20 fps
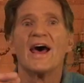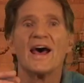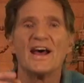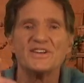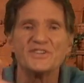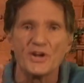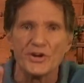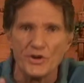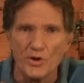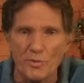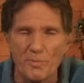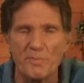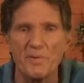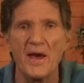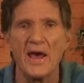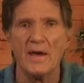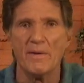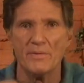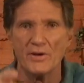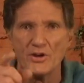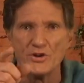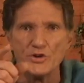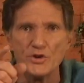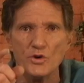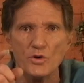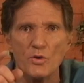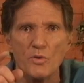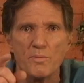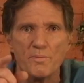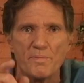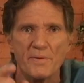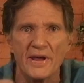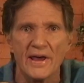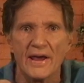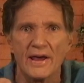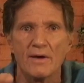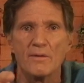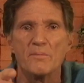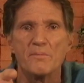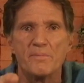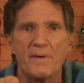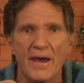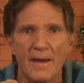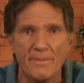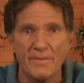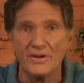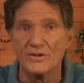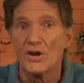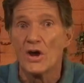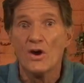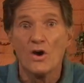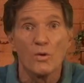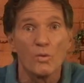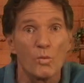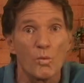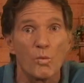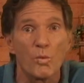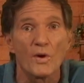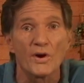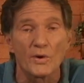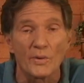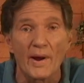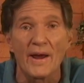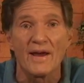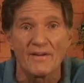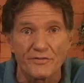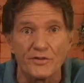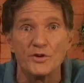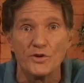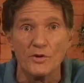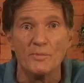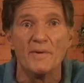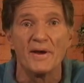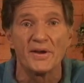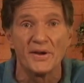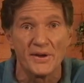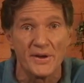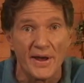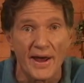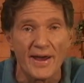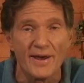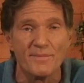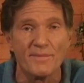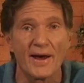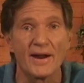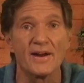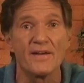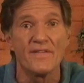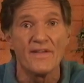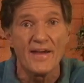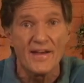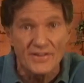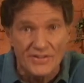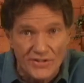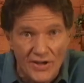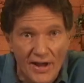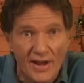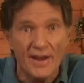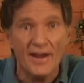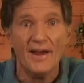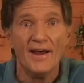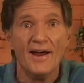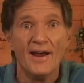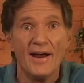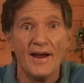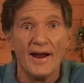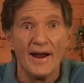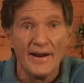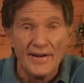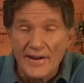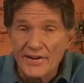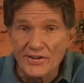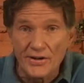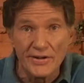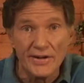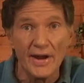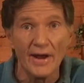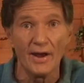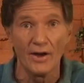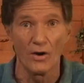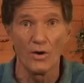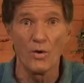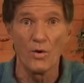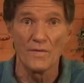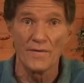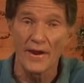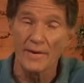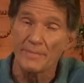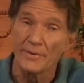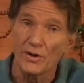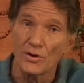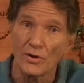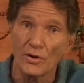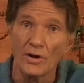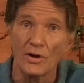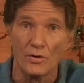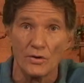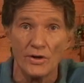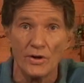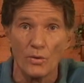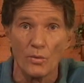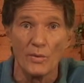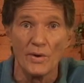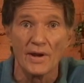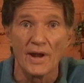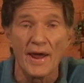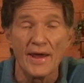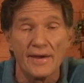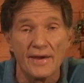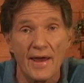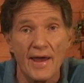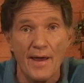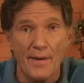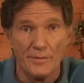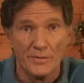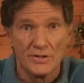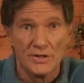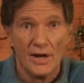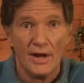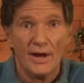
I said, you babies, you big babies, what do I have to do, make a game out of this? And they said, yeah, oh, that'd be good. We like games.